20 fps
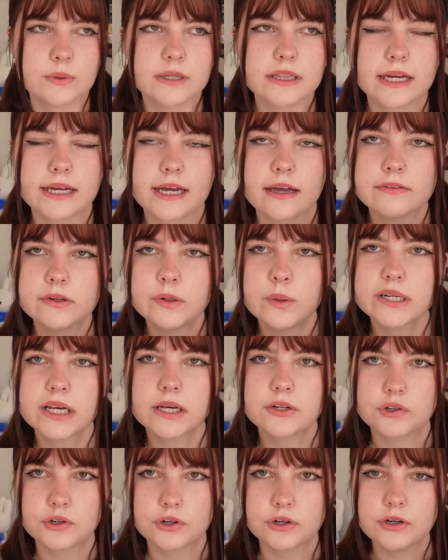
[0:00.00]
Like every one I
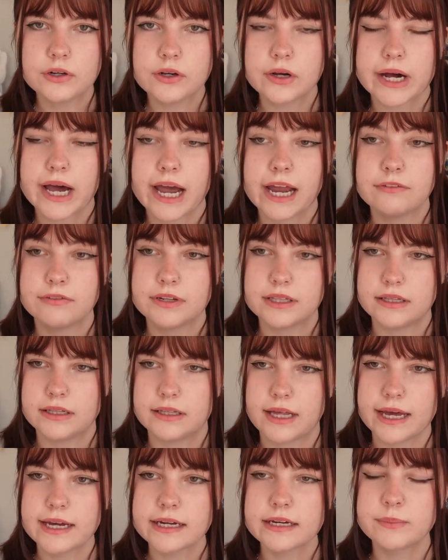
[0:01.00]
do, I really
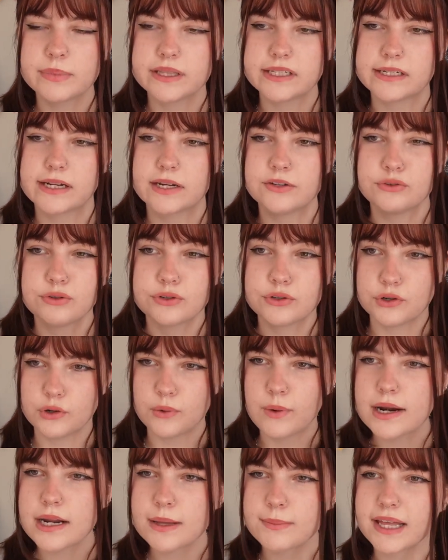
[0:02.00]
like. But then I do a new
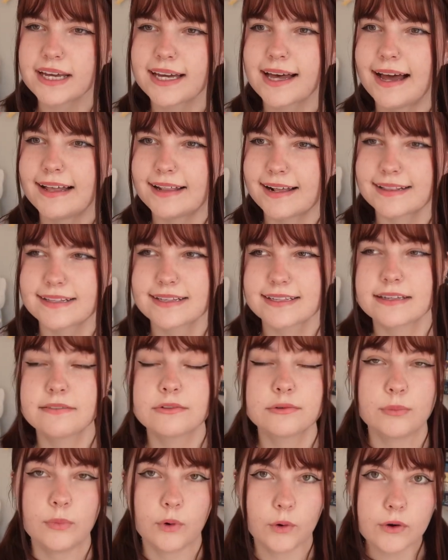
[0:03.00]
one, I'm like, I like this even
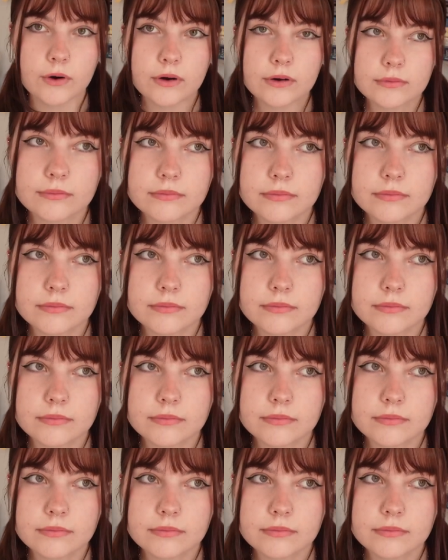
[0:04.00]
more.